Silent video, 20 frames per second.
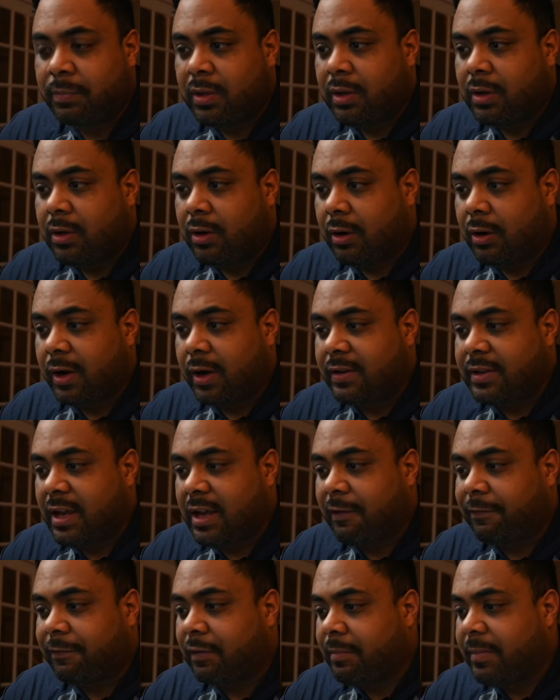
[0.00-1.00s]
All right, now
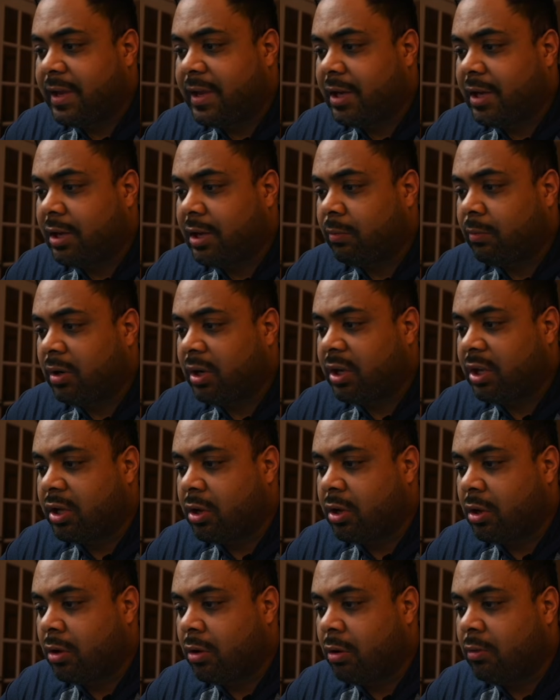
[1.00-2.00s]
from here, we're going to
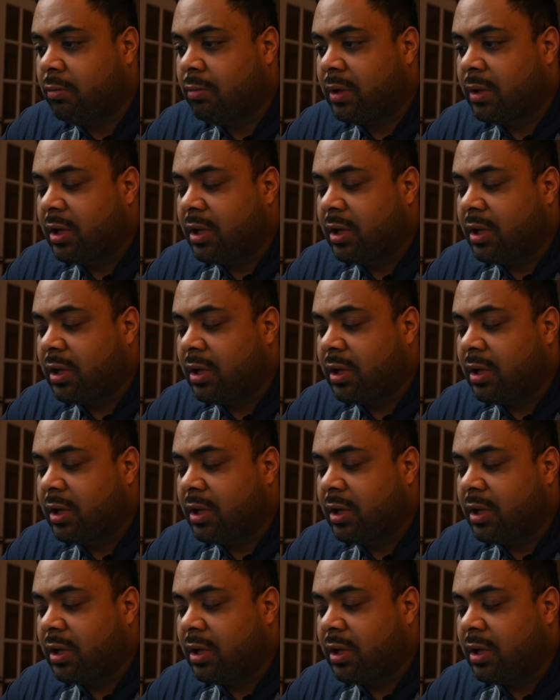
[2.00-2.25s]
go